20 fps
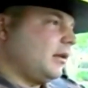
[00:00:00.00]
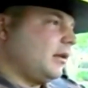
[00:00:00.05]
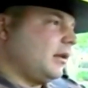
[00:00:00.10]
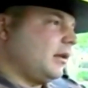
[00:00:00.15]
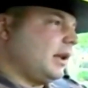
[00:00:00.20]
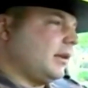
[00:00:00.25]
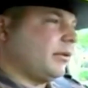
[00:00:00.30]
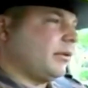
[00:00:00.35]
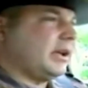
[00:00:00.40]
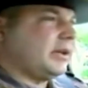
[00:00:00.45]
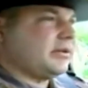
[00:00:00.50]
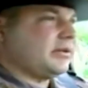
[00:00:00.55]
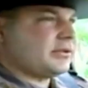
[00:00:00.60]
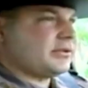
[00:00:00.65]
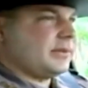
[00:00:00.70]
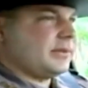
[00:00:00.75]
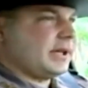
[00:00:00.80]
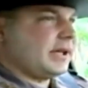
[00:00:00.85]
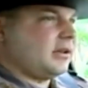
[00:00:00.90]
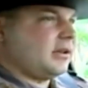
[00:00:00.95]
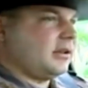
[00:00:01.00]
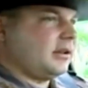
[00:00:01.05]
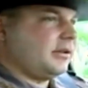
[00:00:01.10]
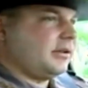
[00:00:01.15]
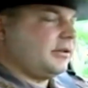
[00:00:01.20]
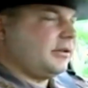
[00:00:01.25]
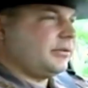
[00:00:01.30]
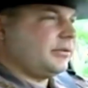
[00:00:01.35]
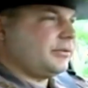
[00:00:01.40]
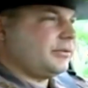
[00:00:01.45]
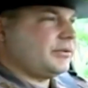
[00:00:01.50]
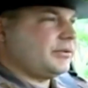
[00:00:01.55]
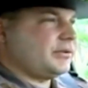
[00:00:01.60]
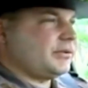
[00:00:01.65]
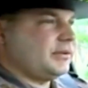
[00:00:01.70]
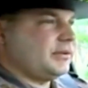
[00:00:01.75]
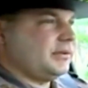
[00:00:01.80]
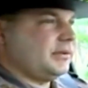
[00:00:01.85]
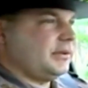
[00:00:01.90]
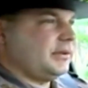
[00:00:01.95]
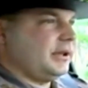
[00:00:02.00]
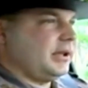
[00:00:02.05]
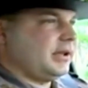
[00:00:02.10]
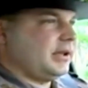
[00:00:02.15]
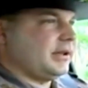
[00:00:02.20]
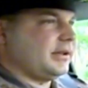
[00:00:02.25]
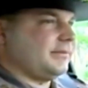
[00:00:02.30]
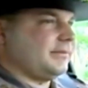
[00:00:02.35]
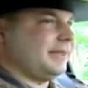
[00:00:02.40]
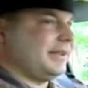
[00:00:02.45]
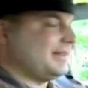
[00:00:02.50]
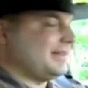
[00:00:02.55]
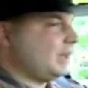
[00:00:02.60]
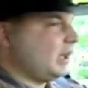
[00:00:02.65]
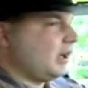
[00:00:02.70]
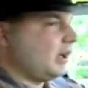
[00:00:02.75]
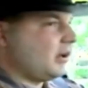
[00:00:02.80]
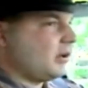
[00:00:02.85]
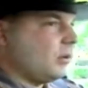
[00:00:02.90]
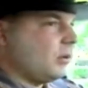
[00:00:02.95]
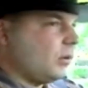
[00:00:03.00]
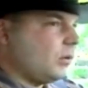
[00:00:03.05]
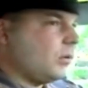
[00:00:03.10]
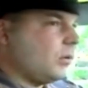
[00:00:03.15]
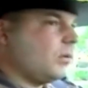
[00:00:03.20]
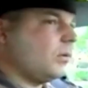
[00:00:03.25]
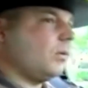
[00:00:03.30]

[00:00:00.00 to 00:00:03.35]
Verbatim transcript: it wrinkles my clothes, it's not cool.